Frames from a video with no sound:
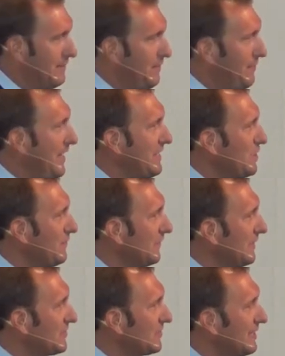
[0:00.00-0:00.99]
Thank you
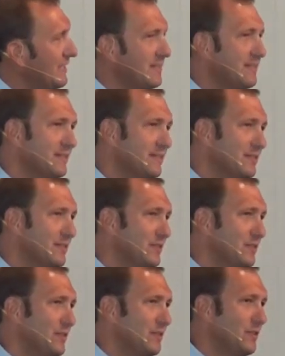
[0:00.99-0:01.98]
for listening
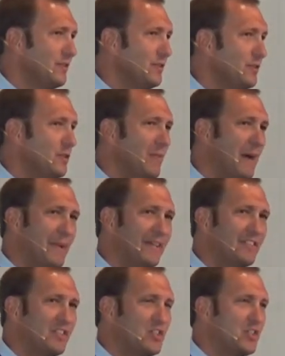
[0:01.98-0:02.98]
to my
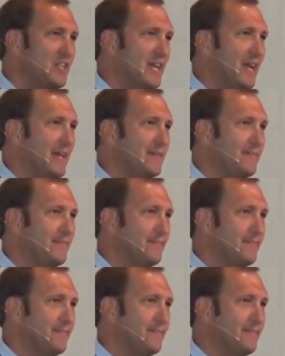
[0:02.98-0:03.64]
message today.